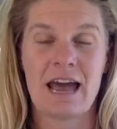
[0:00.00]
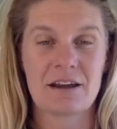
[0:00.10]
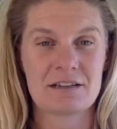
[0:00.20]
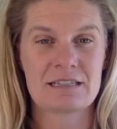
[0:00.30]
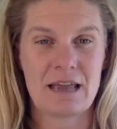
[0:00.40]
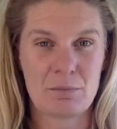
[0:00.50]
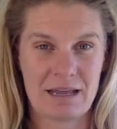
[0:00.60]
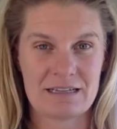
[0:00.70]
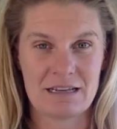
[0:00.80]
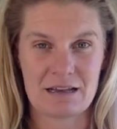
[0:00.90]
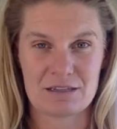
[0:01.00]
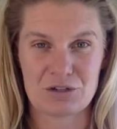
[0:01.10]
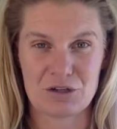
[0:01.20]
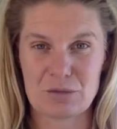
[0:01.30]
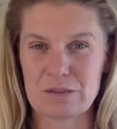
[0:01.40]
how does that place us
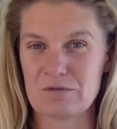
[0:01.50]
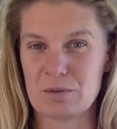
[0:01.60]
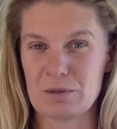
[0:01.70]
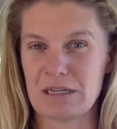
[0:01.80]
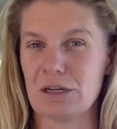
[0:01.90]
in terms of building